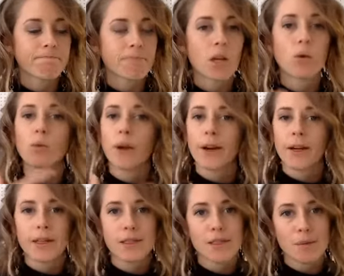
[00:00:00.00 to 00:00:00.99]
wearing
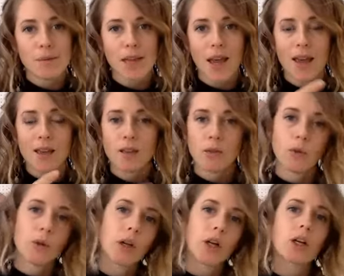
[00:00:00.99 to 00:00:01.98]
it someday
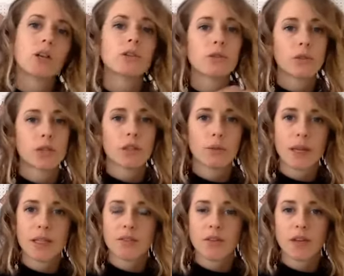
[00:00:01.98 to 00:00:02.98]
or losing the
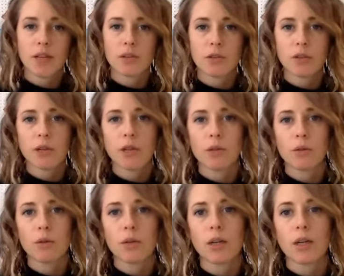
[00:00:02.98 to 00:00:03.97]
weight to fit into it,
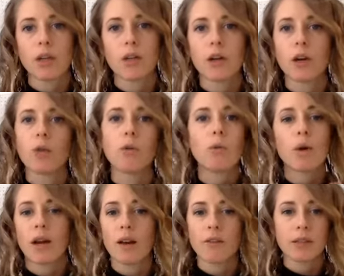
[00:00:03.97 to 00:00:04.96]
or, you know,
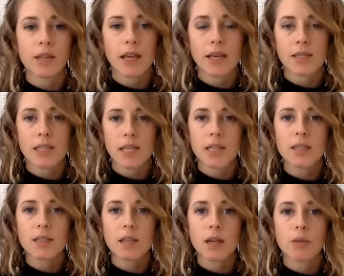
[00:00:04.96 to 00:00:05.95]
whatever the case
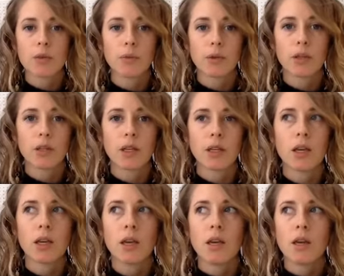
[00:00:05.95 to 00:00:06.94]
is. You really
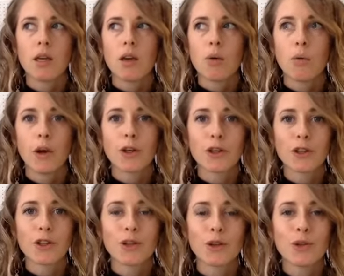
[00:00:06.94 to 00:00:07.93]
want your
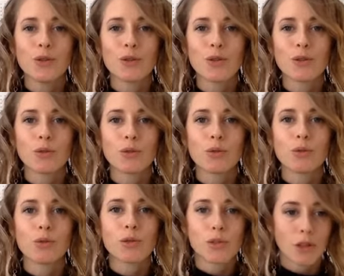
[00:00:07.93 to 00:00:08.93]
clothes
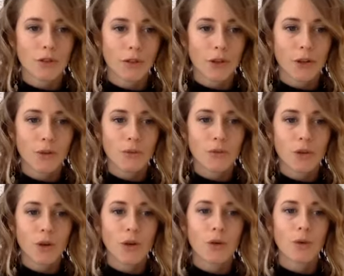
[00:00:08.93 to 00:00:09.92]
to serve you.
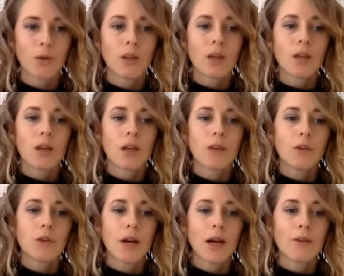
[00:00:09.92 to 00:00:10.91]
So if
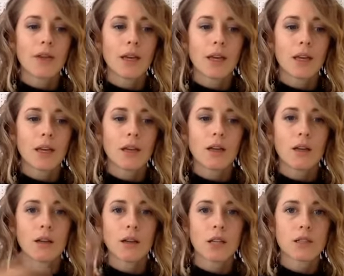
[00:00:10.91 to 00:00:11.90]
you have a
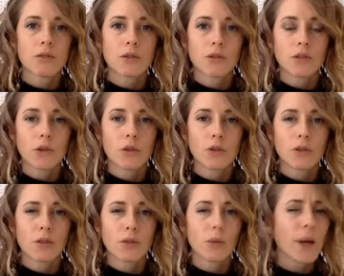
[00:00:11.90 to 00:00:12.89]
closet full of clothes you
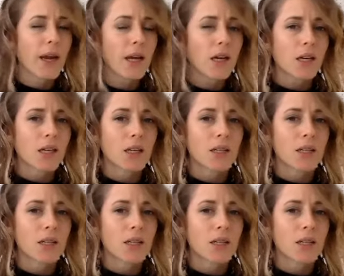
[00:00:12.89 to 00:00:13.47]
never wear,